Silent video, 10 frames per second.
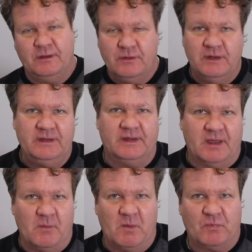you need to
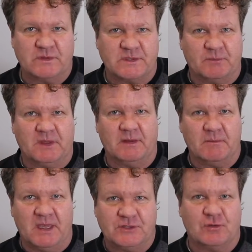come up with something that
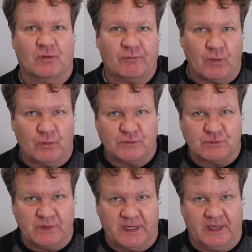makes your photos
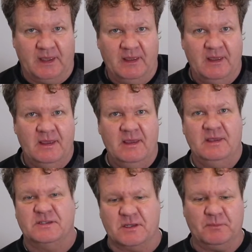unique.
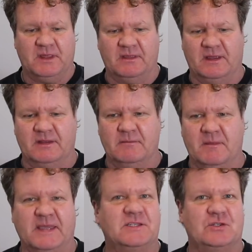Something that
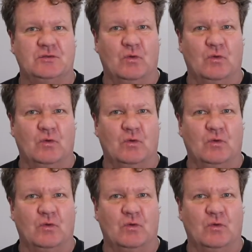makes